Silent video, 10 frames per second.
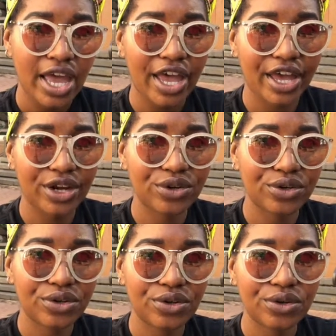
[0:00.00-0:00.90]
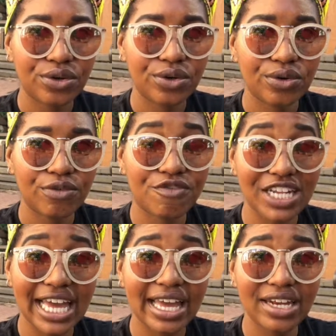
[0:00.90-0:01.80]
and who
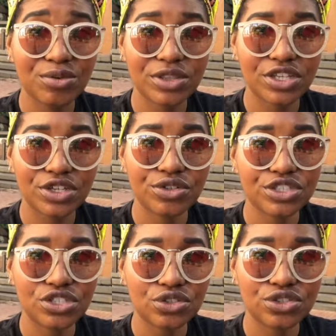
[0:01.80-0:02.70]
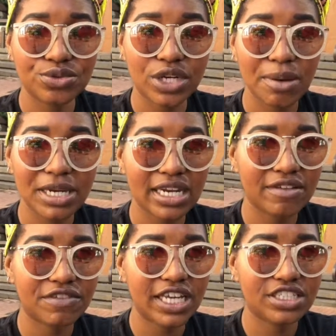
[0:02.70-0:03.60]
fled when the Union soldiers were coming, and he
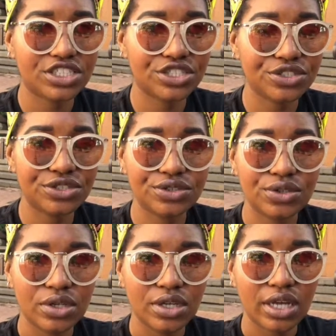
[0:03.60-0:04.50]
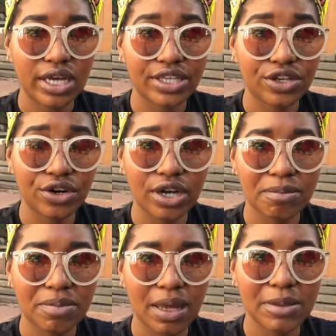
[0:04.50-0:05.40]
fled to Europe,
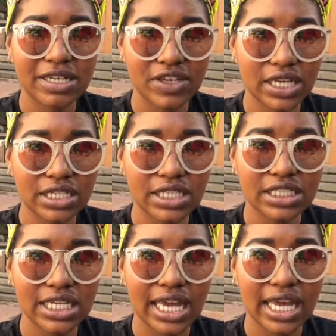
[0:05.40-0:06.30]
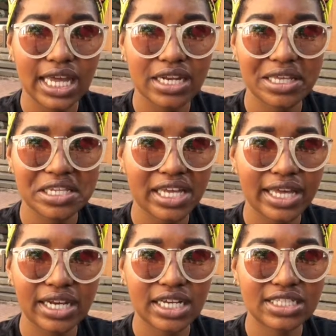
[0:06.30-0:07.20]
I believe England, and he
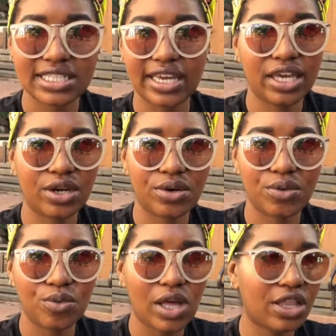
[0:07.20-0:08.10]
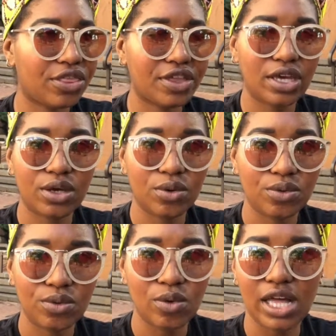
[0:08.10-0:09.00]
led a second wealthy,
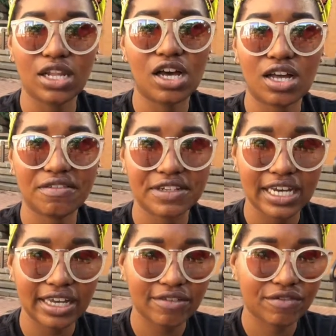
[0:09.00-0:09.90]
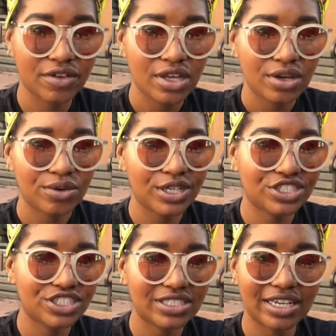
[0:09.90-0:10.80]
well-off life,
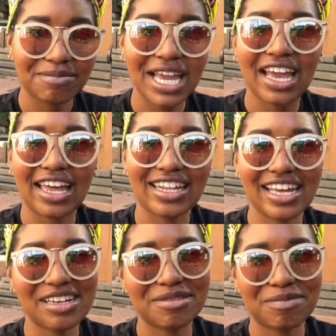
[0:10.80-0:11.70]
which is like, man, like,